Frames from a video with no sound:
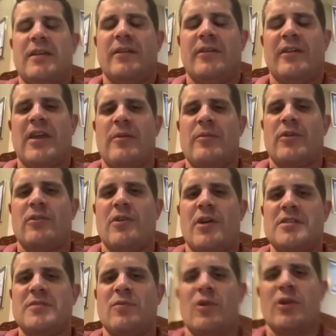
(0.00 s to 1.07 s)
I came
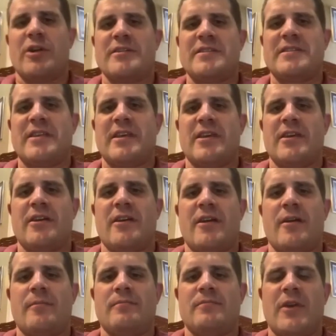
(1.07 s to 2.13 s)
across was the
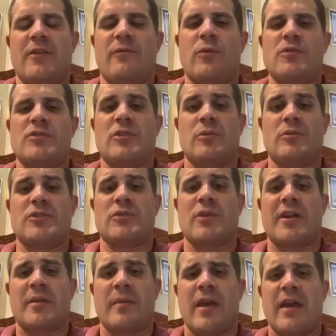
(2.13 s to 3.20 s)
um, Air Force Global
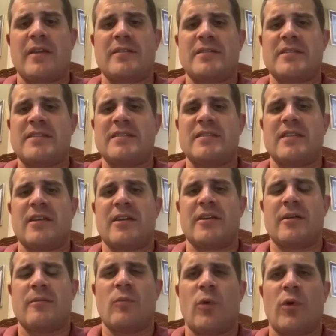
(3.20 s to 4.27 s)
Strike Command, this,
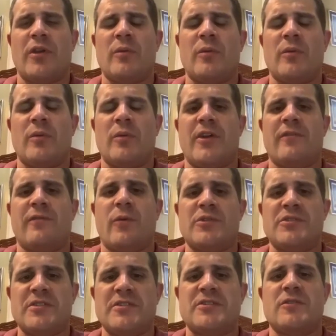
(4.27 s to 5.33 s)
uh, working with the Air
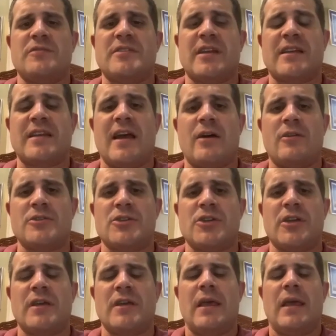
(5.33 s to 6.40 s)
Force Institute of
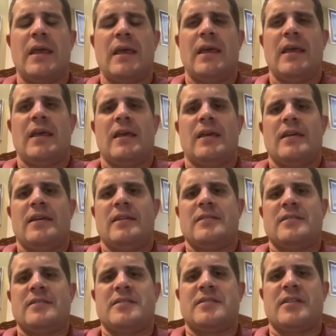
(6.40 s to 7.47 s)
Technology.
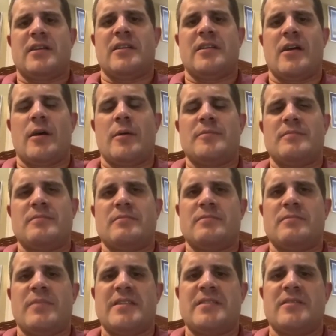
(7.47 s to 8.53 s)
So um,
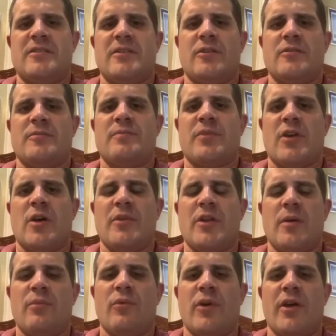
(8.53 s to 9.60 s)
basically they're coming
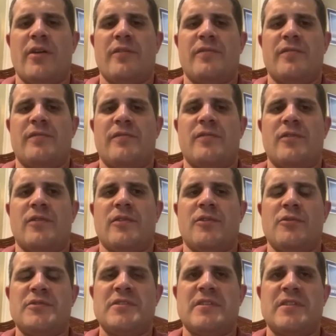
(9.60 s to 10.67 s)
up with
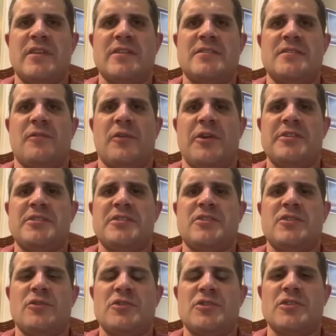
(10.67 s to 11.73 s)
using the Civilian
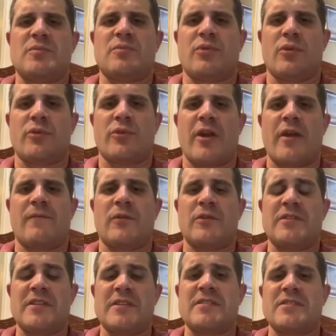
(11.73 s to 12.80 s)
Institutions Program for
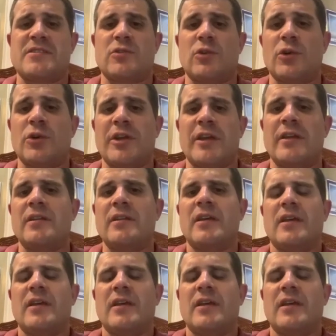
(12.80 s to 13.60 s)
distance learning